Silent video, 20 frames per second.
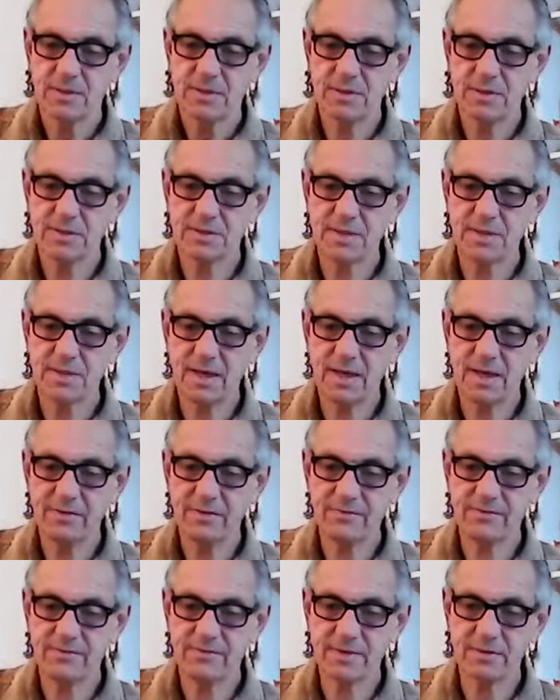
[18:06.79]
is the
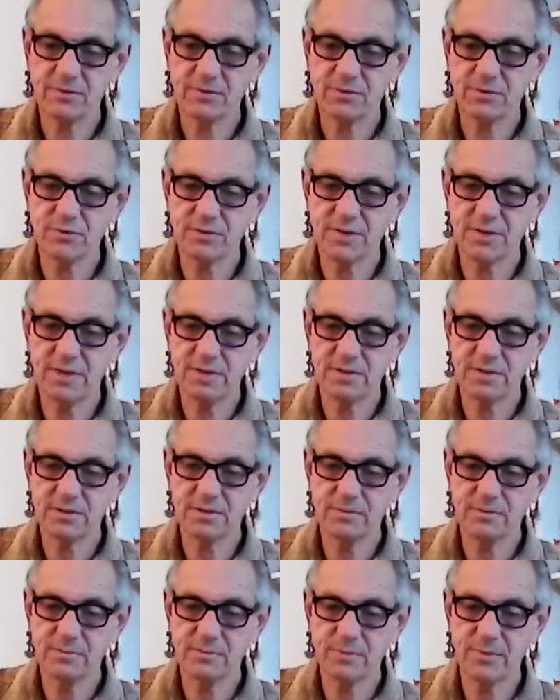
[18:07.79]
life that contains
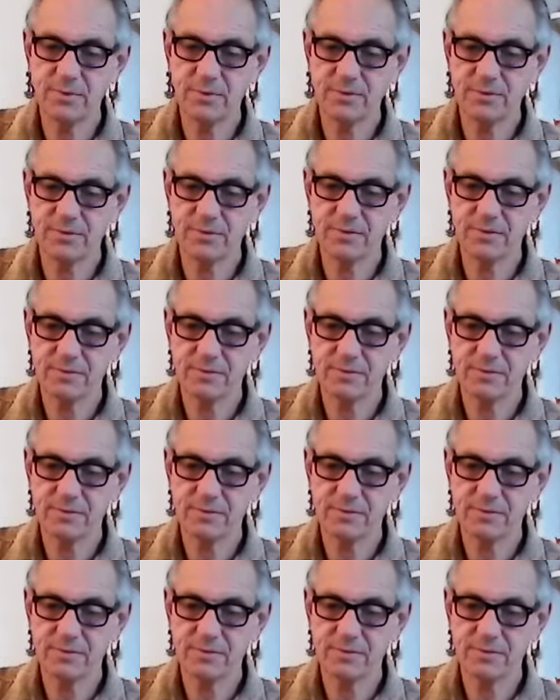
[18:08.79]
them both.